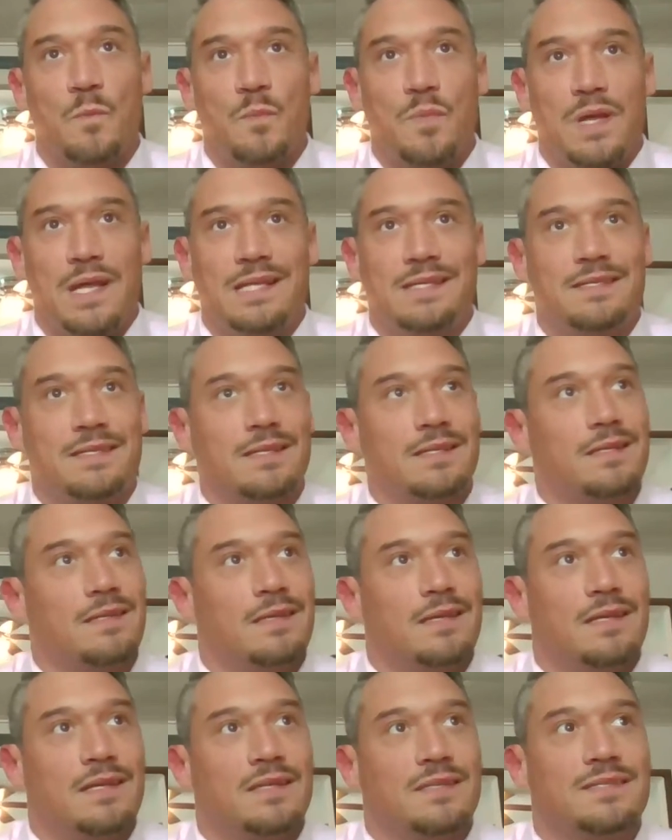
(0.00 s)

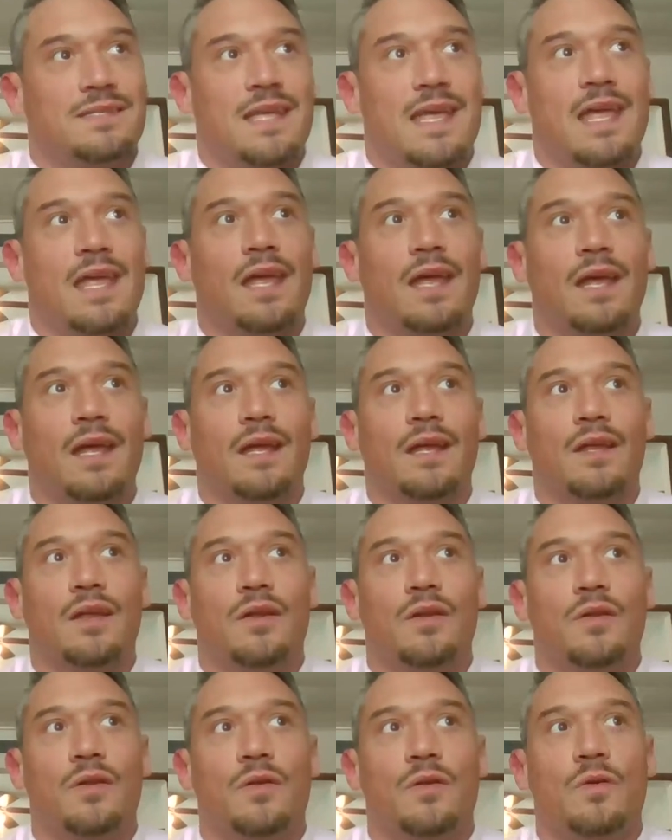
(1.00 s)
Basically
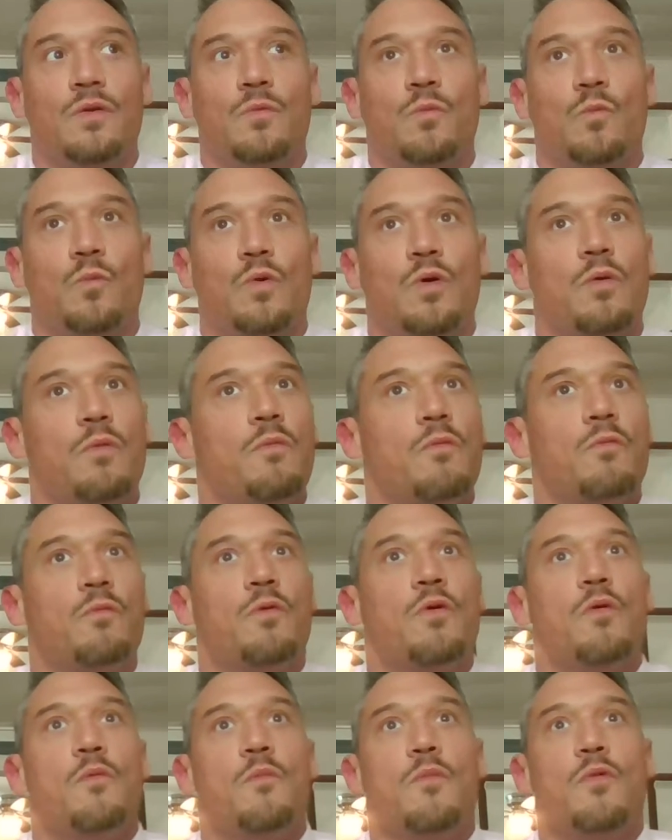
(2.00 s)
saying,
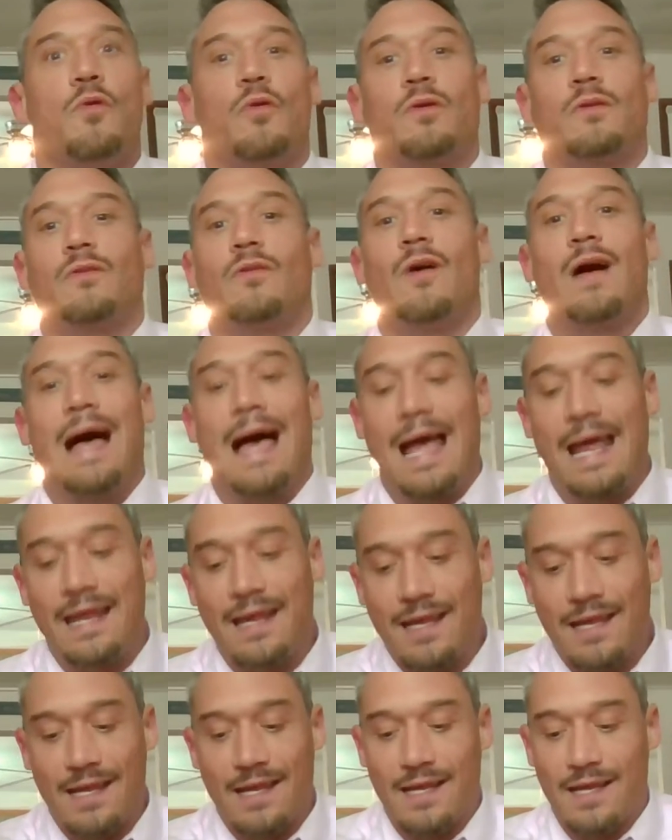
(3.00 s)
will more
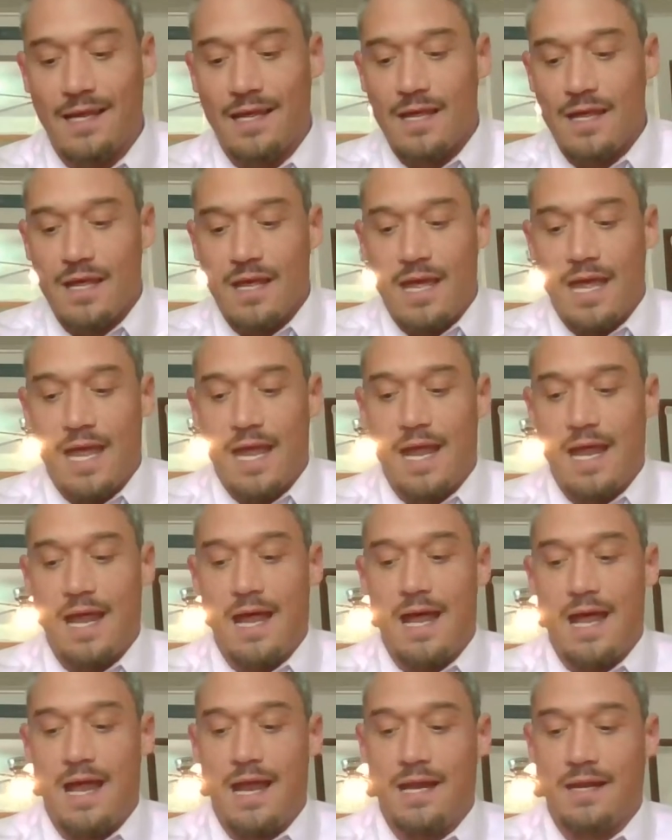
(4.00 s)
lying
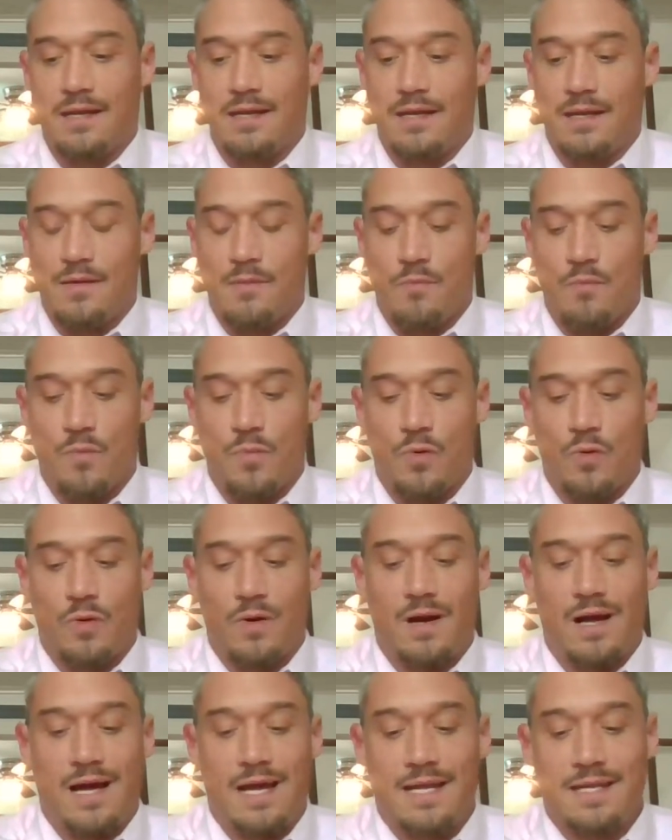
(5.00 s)
and
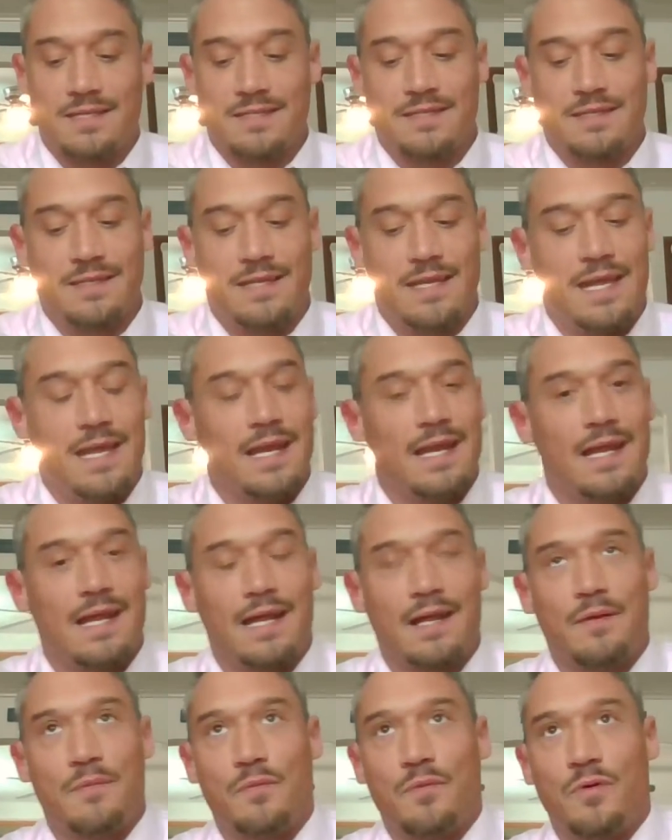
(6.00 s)
more
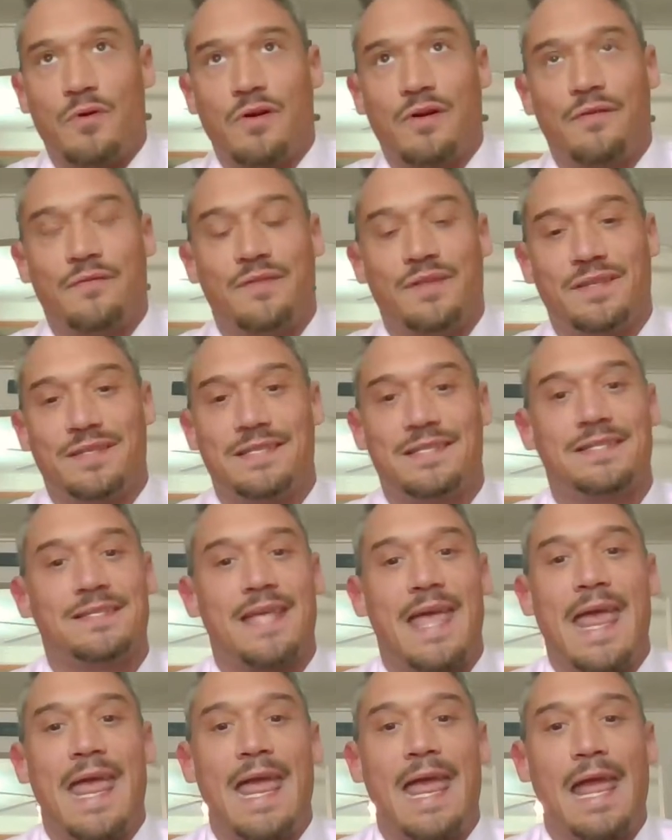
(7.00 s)
isolating and more of the
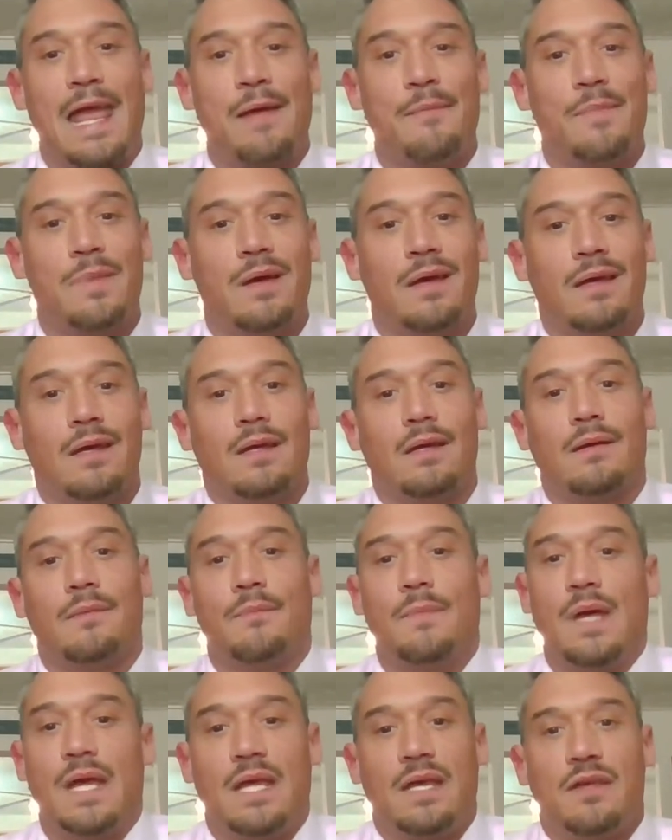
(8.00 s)
same
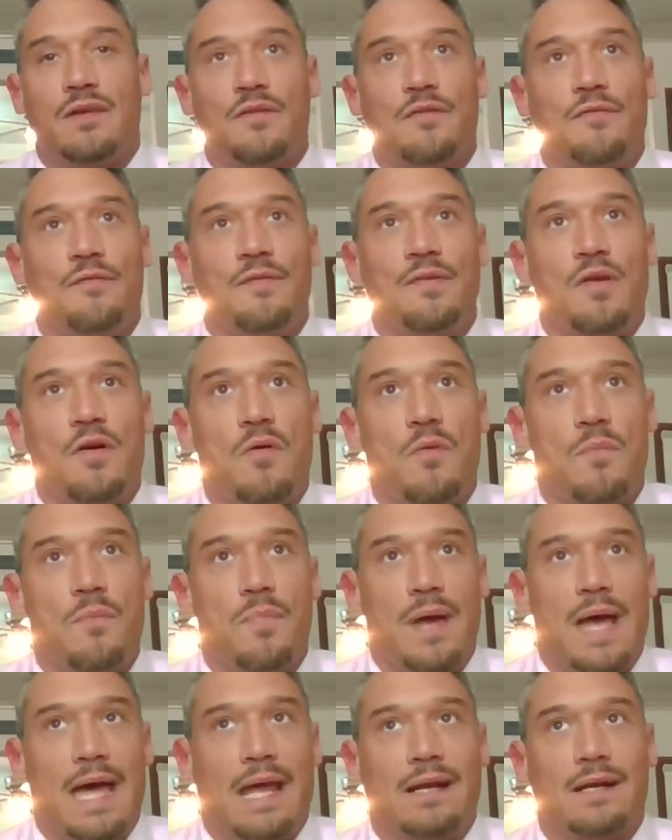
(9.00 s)
make you feel
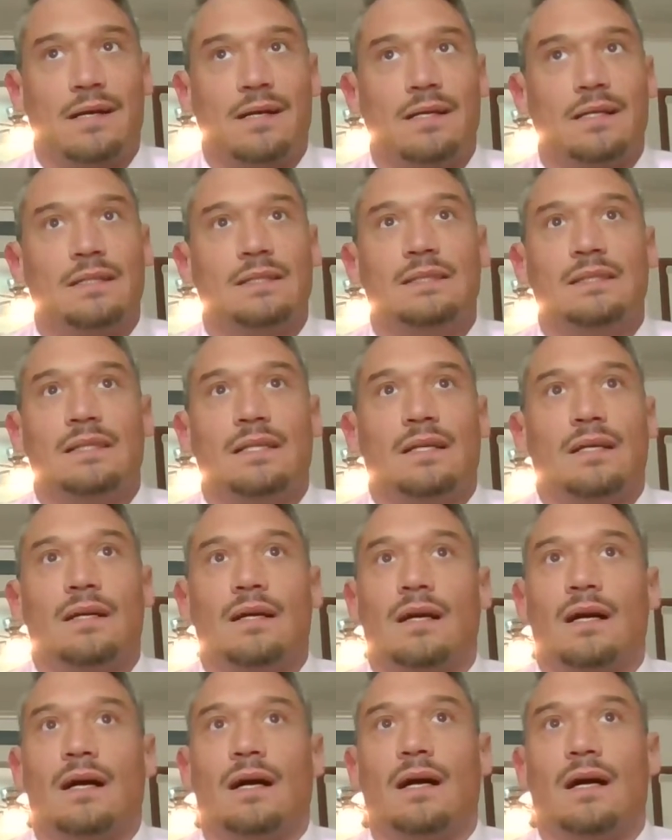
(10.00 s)
better,
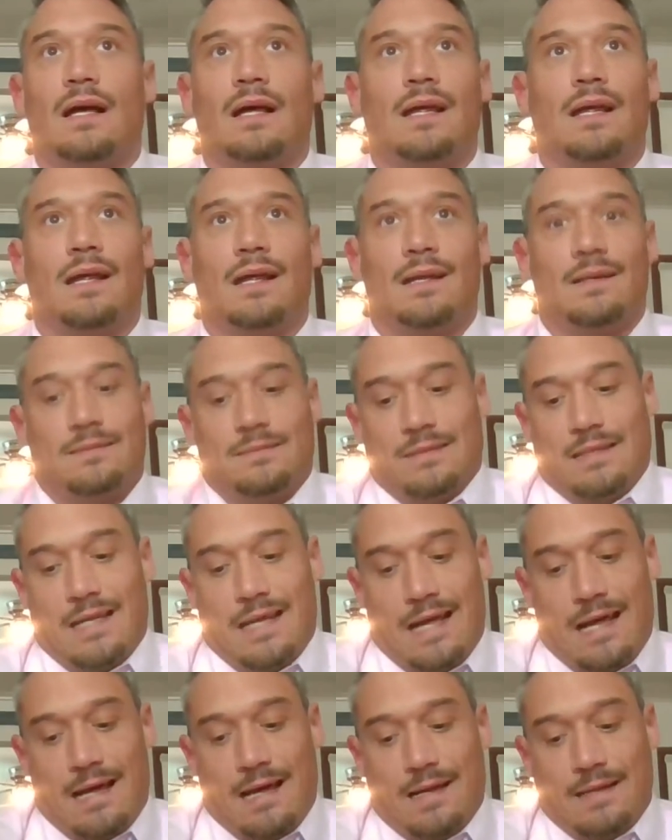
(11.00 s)

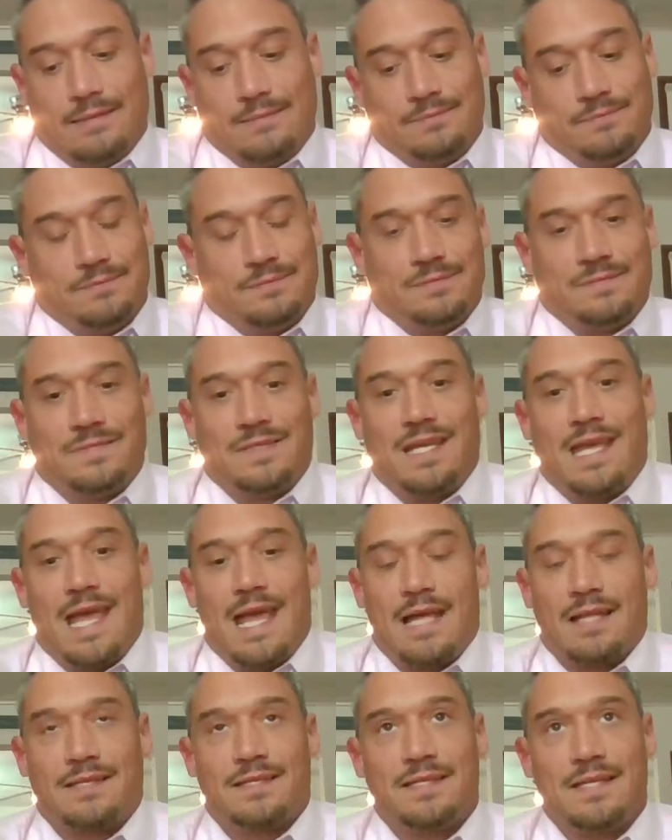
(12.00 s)
I
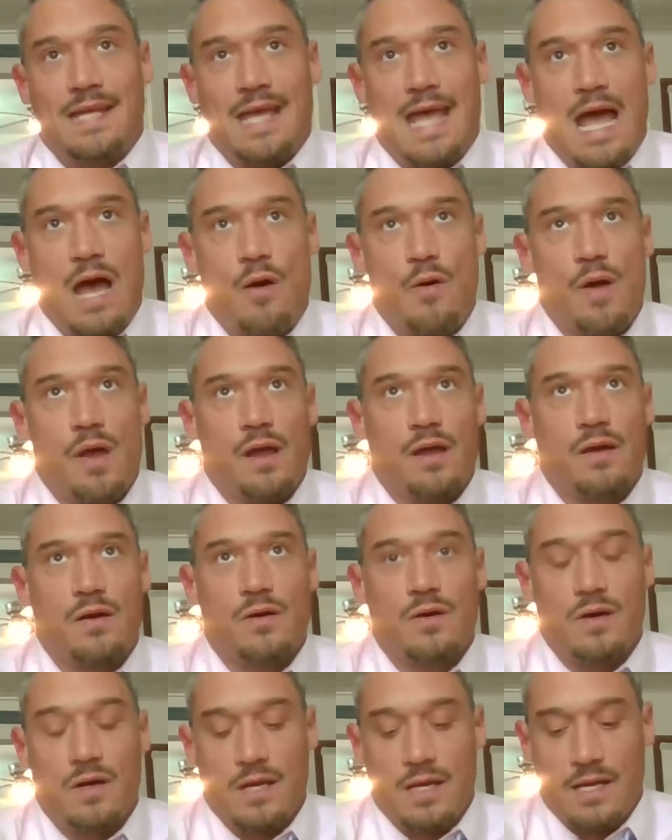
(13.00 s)
can't see how it
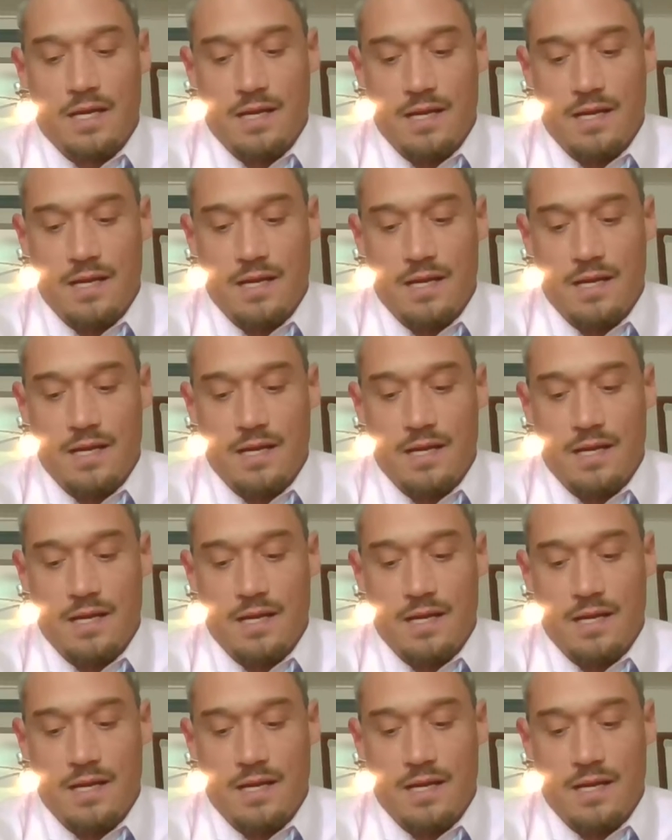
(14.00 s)
could.